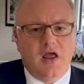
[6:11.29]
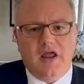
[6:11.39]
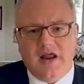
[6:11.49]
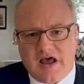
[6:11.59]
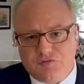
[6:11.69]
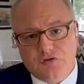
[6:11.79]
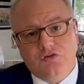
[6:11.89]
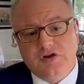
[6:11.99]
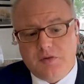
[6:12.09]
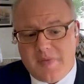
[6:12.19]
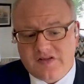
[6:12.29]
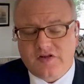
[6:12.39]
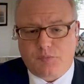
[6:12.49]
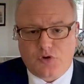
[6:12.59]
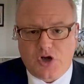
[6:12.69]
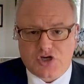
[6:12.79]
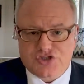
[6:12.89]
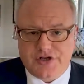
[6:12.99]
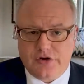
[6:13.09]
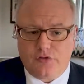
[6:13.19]
And obviously domestic
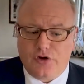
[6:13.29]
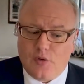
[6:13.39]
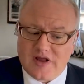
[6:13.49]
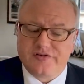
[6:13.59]
production here in the U.S.